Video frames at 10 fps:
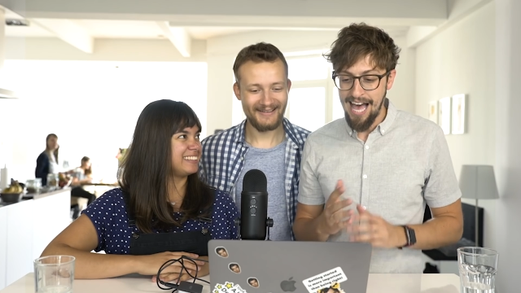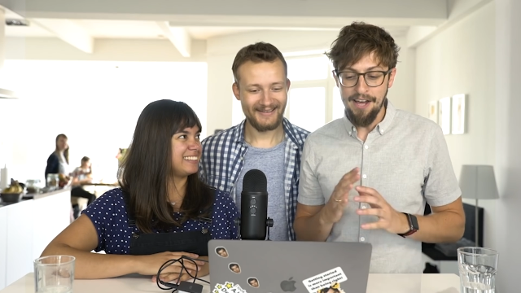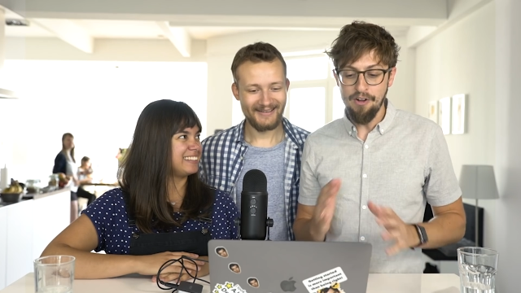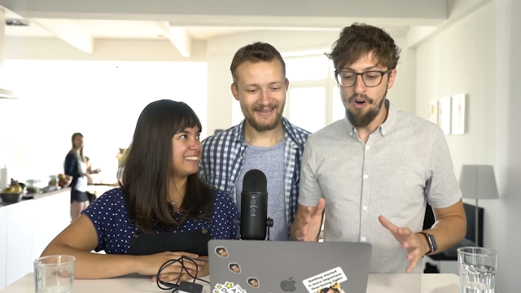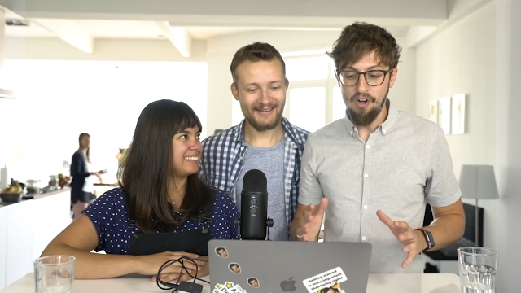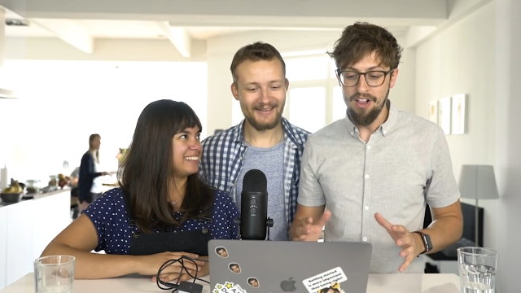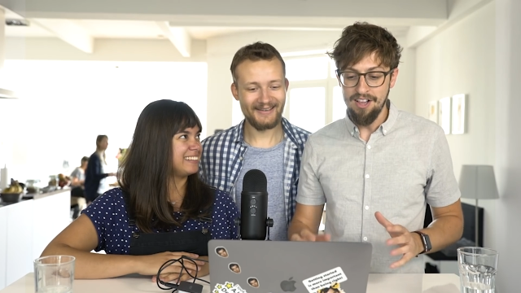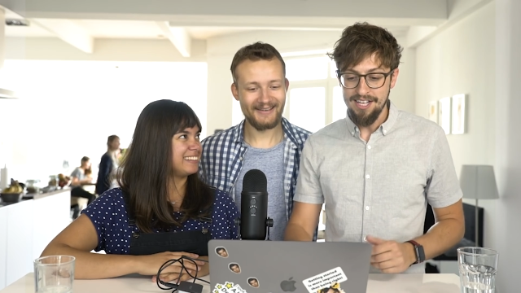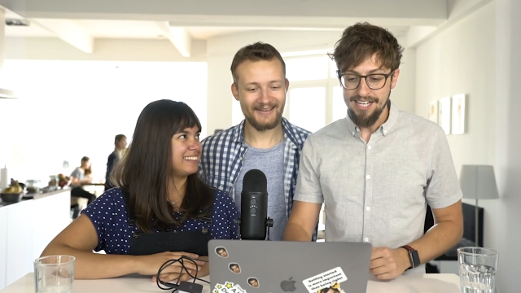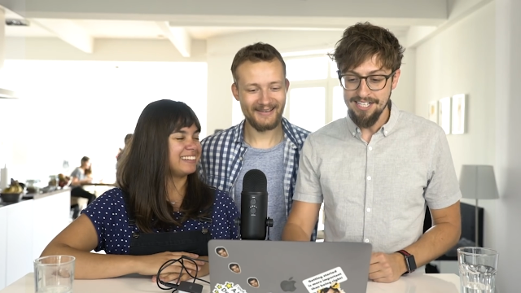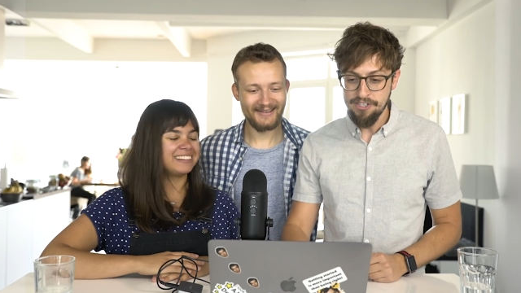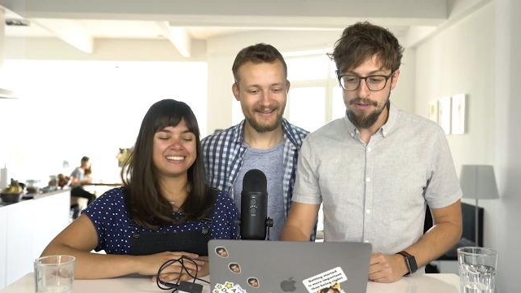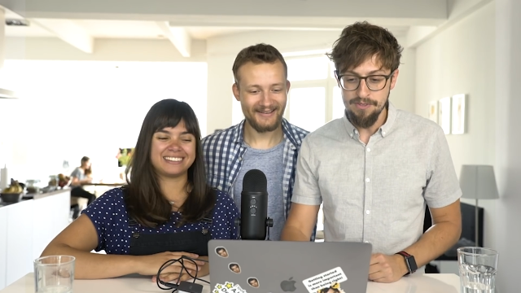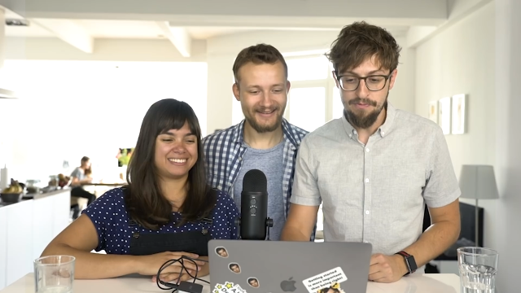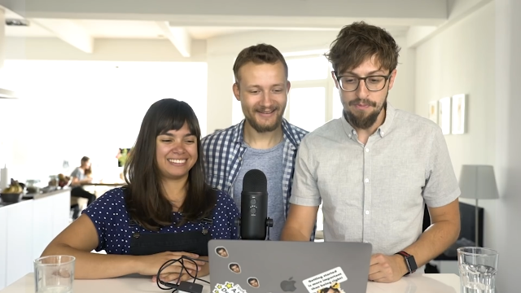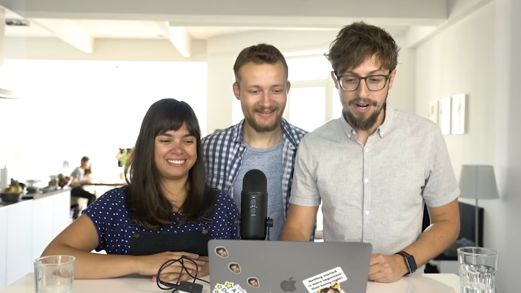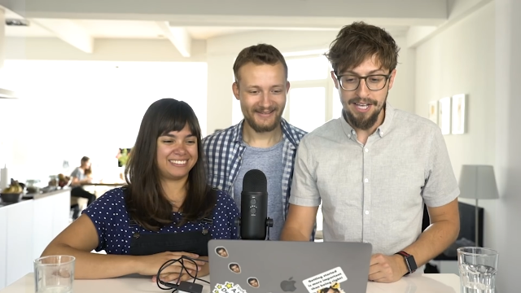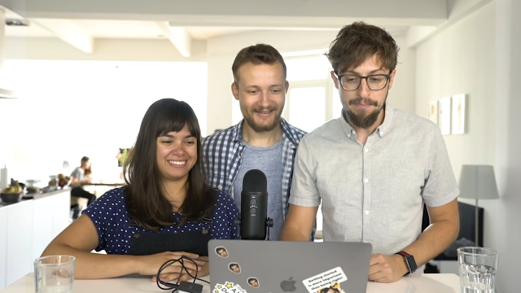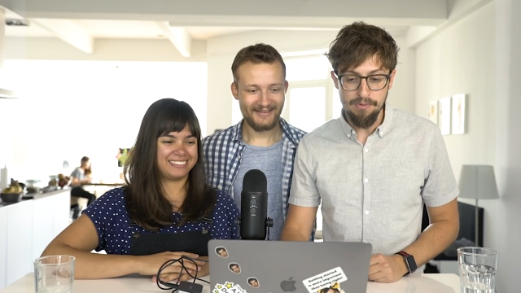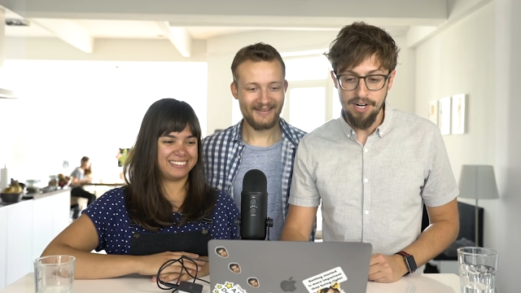Speaker 1: at all in terms of
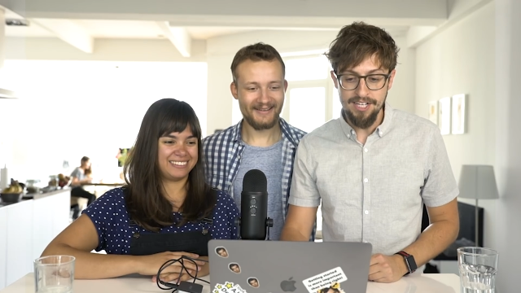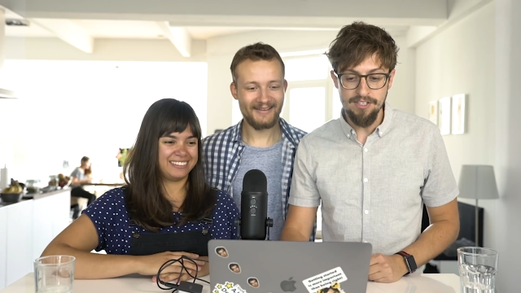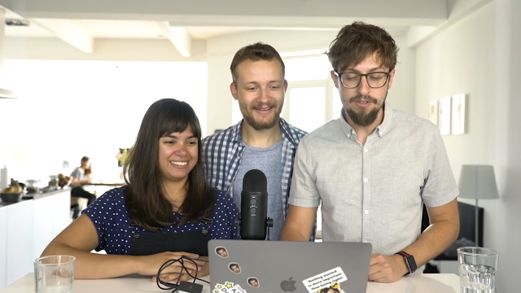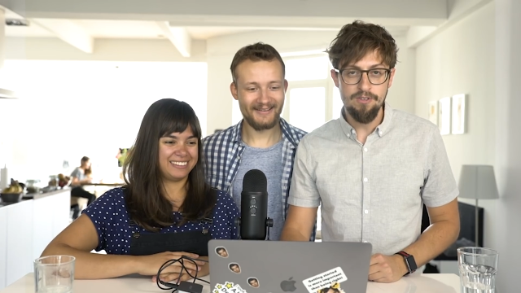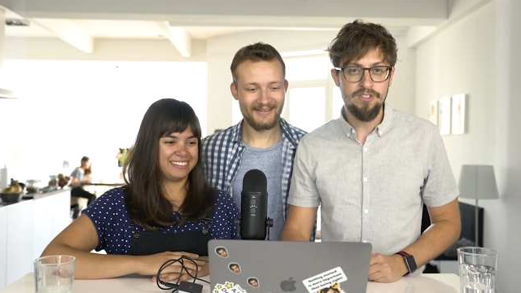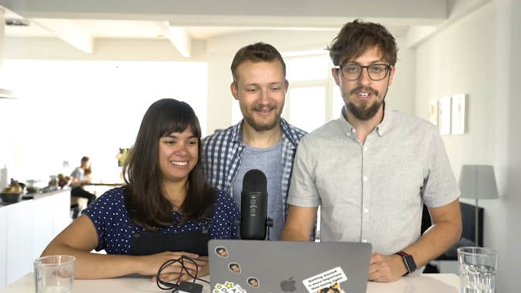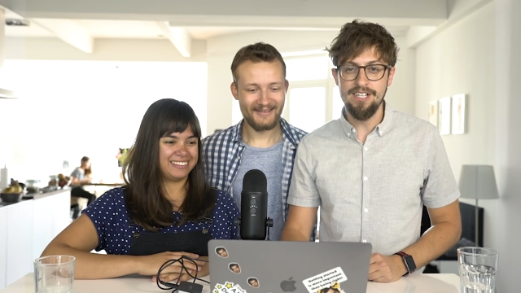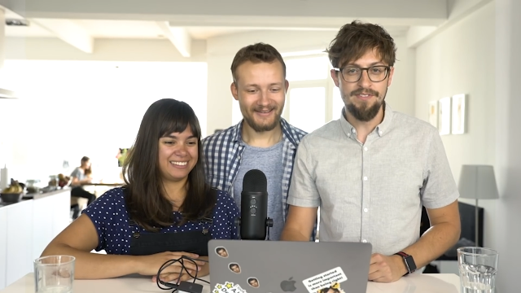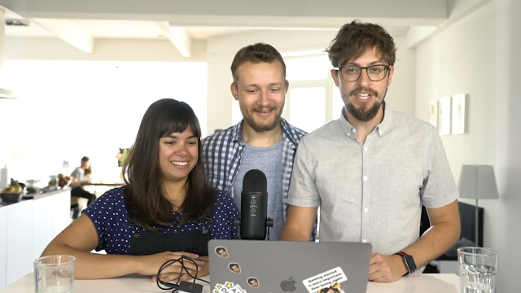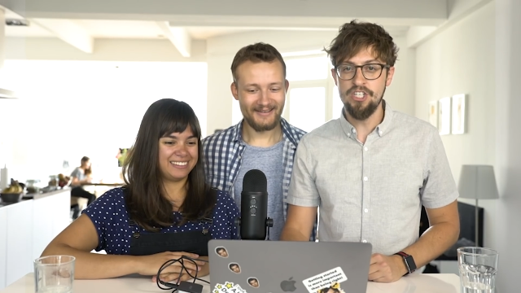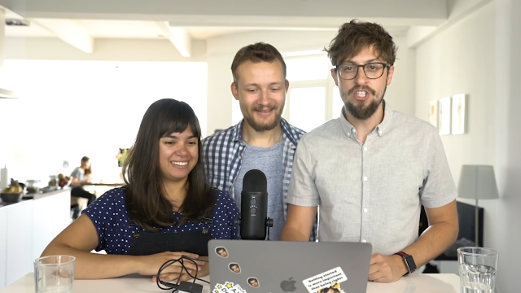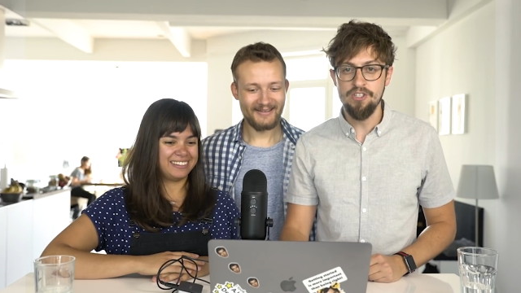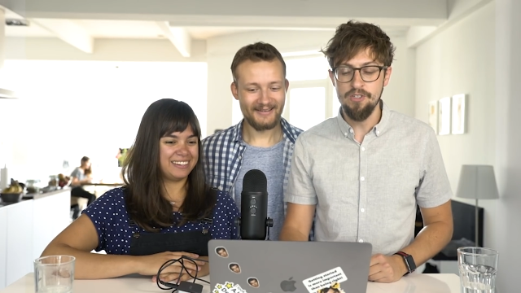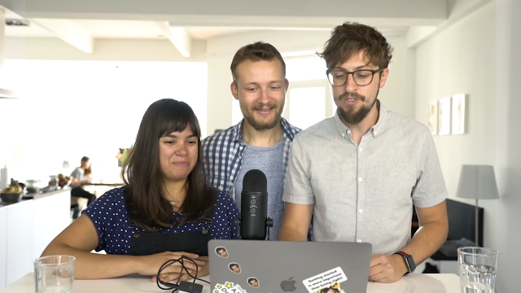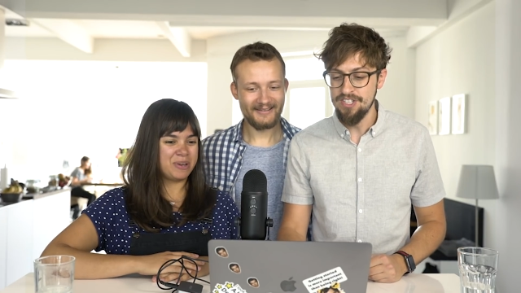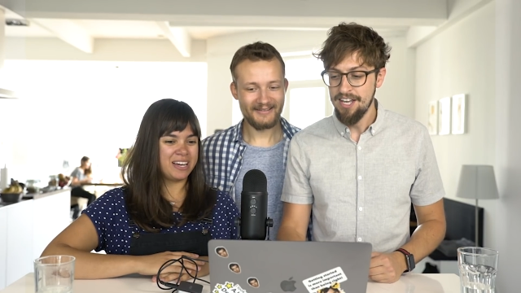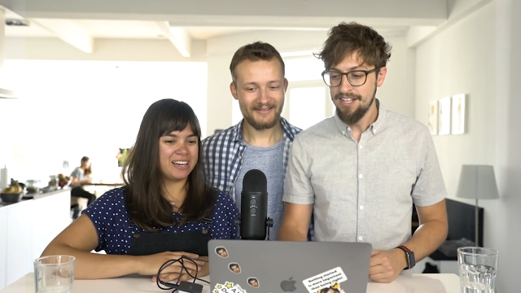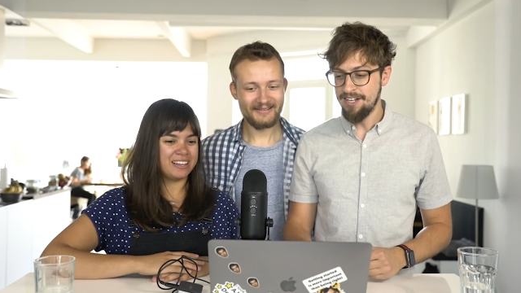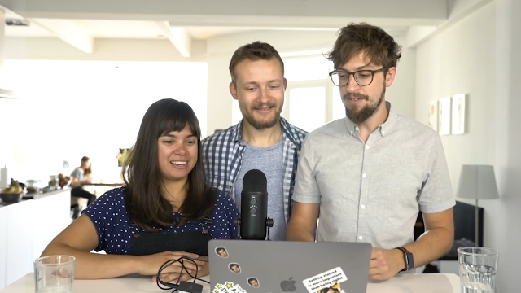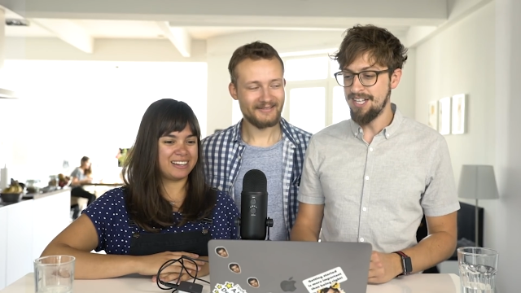like product news or innovation news.
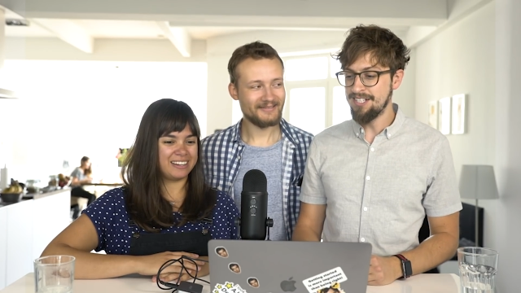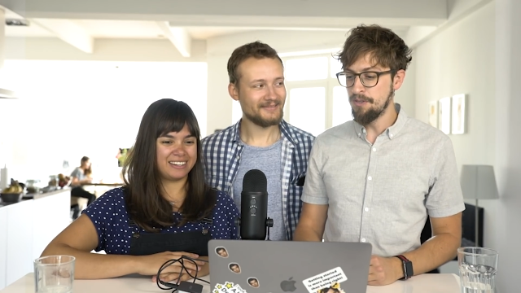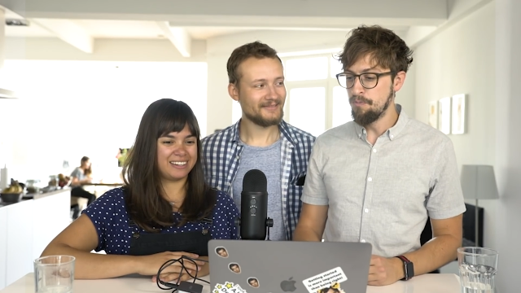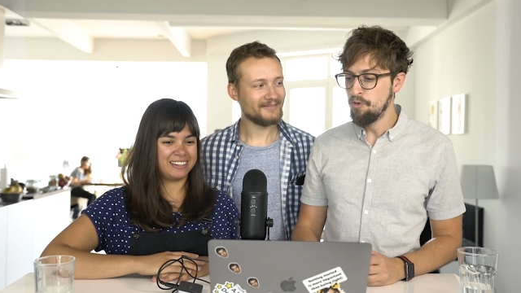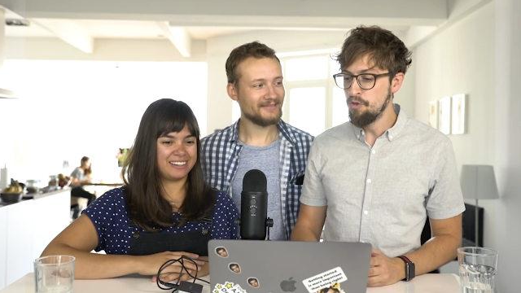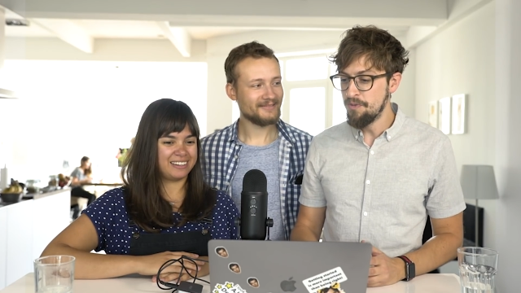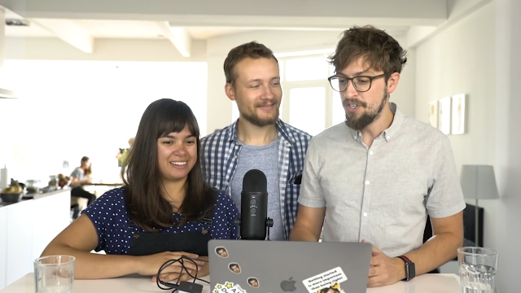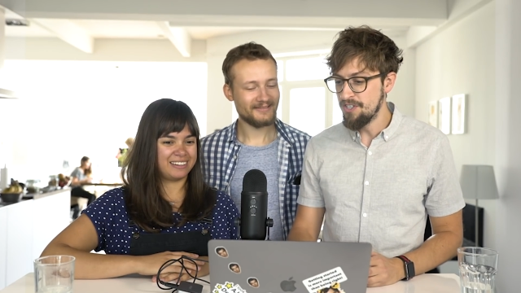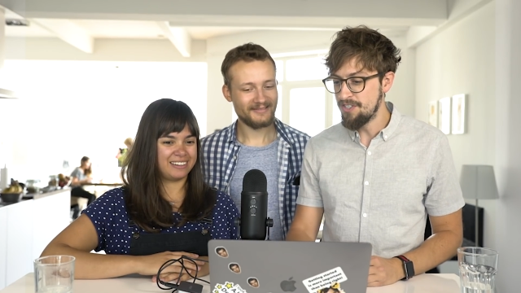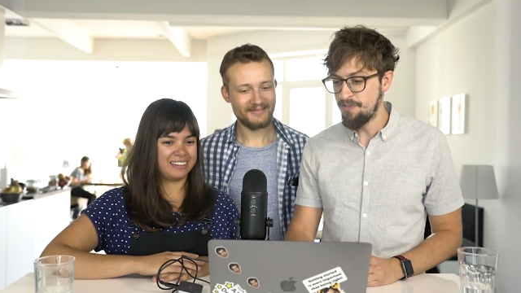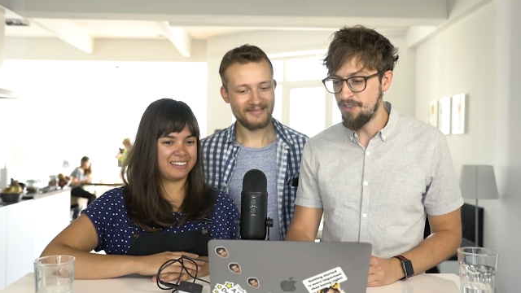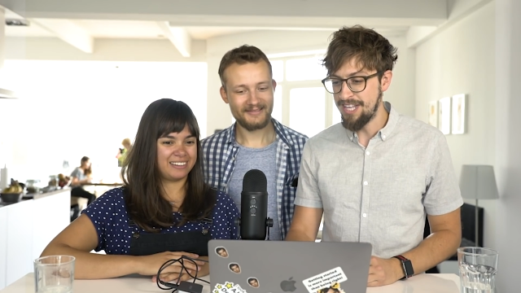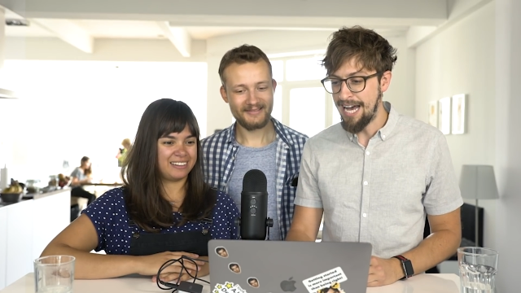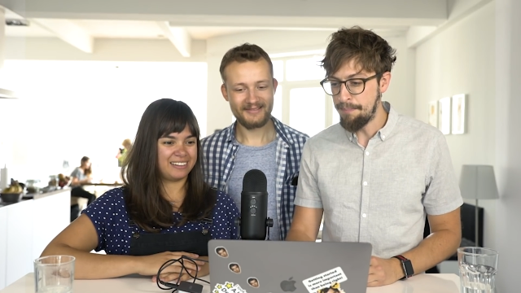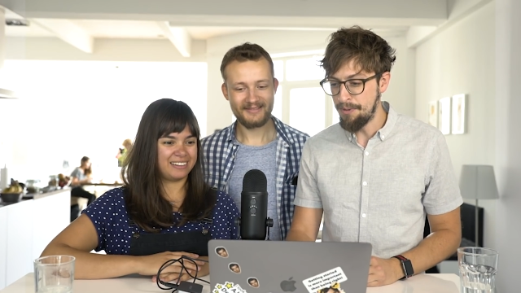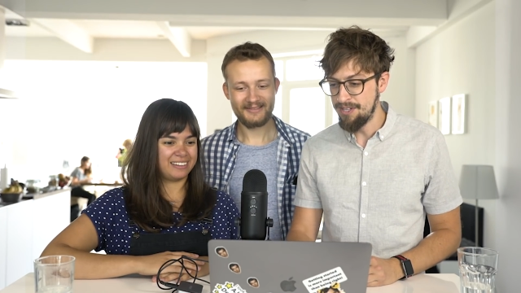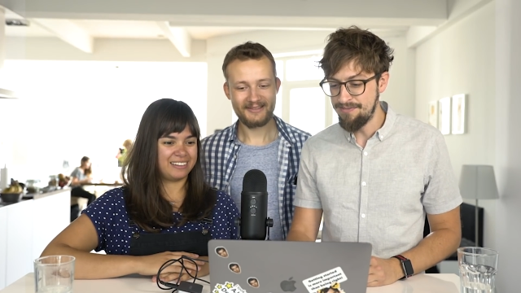There was like some rumors for the Apple